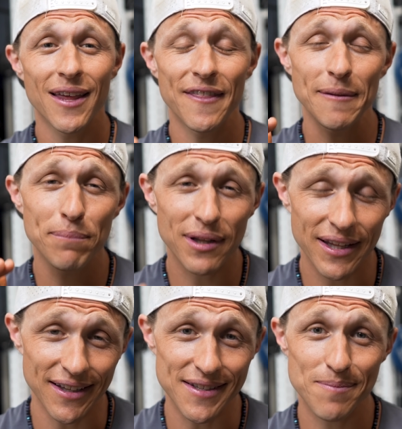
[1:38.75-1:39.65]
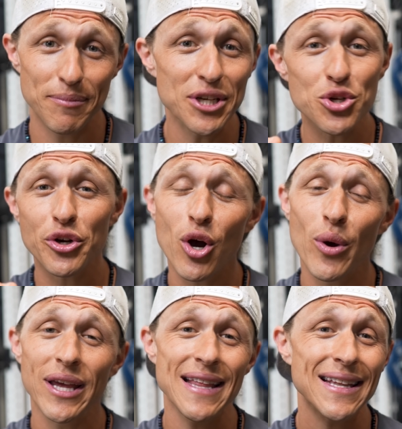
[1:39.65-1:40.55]
then please be sure to go
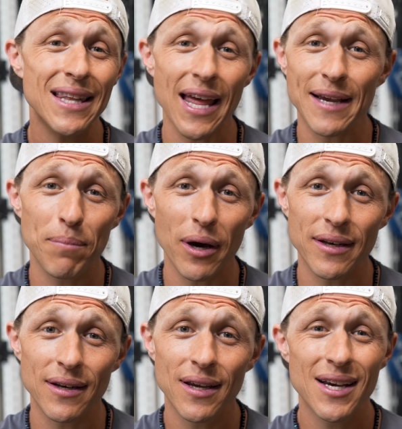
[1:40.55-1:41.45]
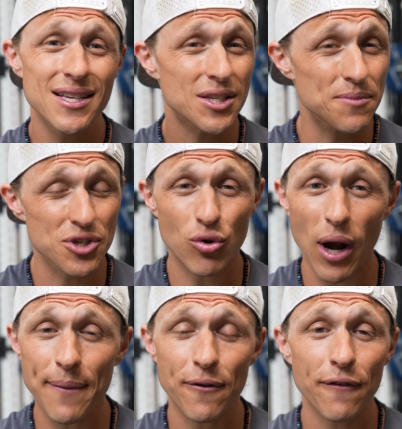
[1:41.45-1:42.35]
hit that like button,
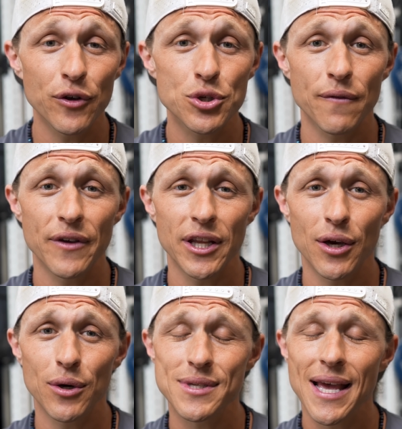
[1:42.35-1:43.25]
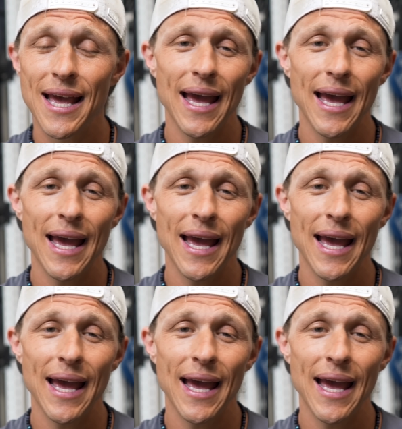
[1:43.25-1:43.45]
subscribe for future videos,